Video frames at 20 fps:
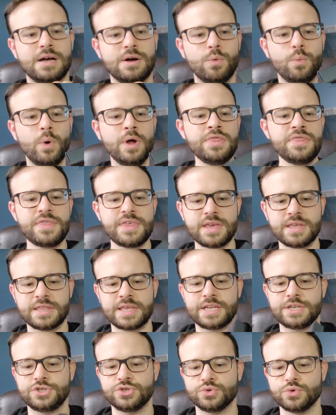One thing
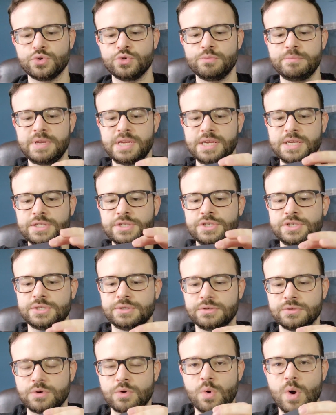that drew me
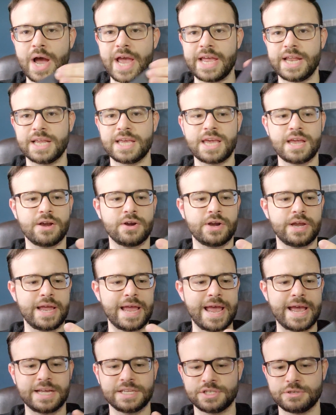to Quietcarry
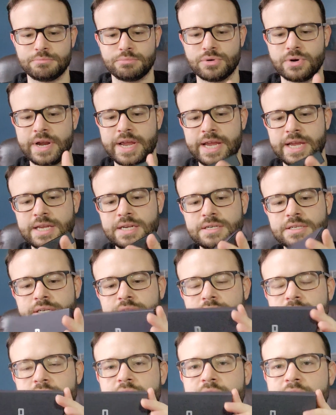as a brand
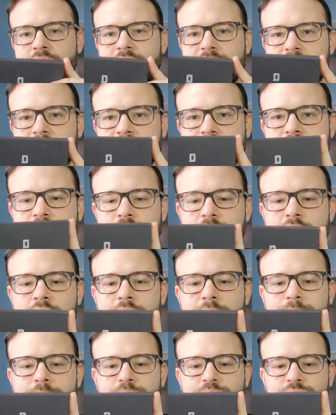is
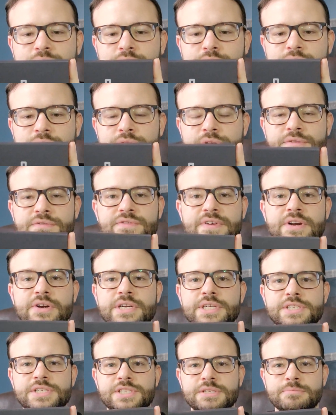their
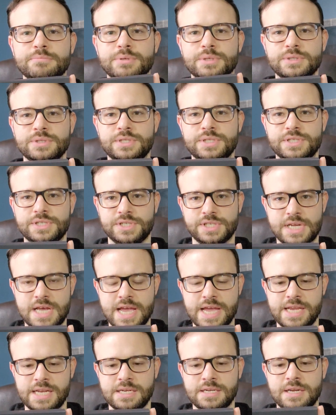very simple
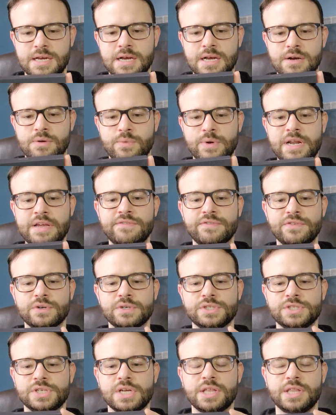design. When I
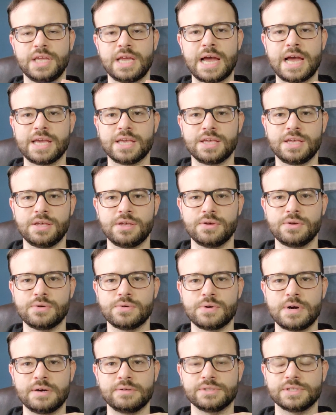first saw the
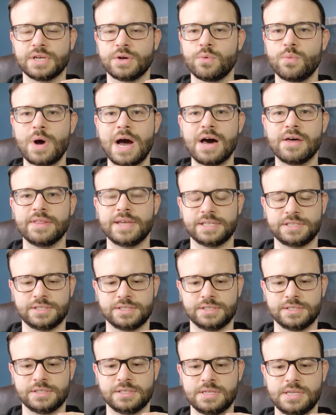IQ, I was like, wow,
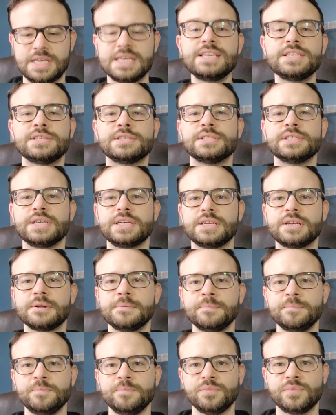that's easily,
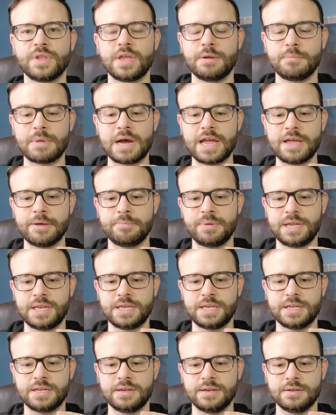in my
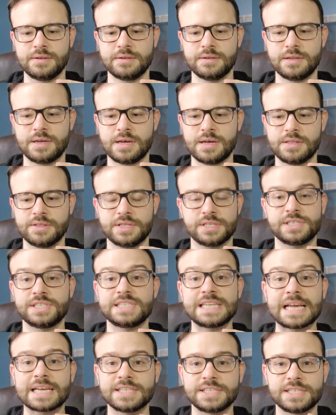opinion, the
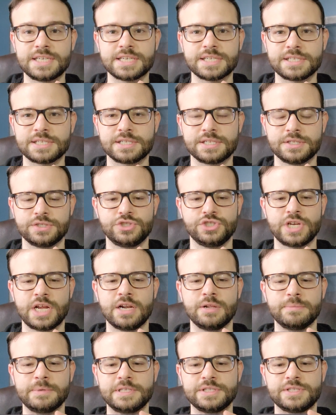sexiest
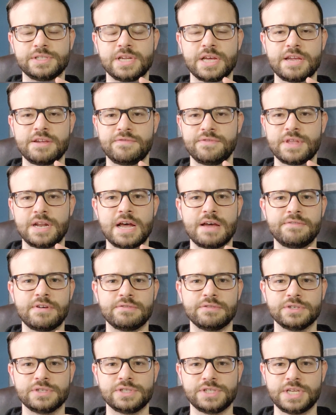gentleman's knife that I've
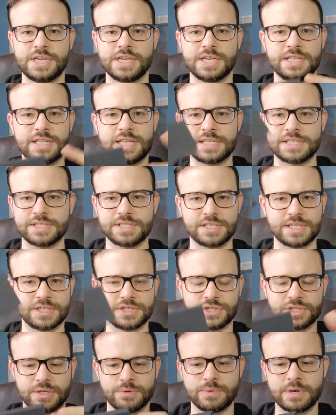ever seen, and that's
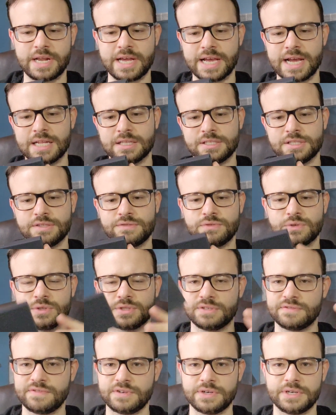essentially what I got this for.
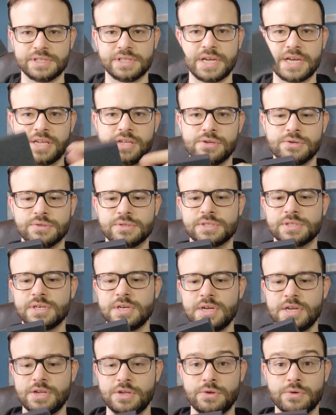It's a very light use.
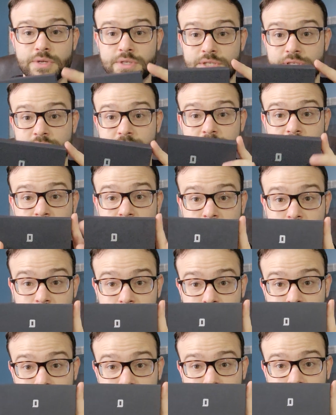You can see it's
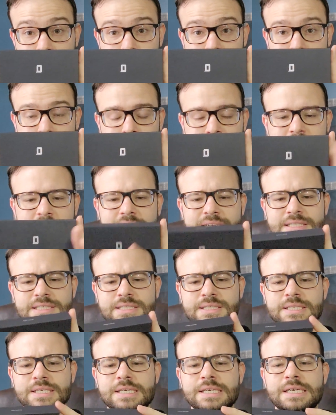a small
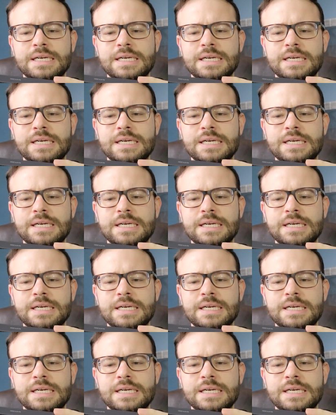box.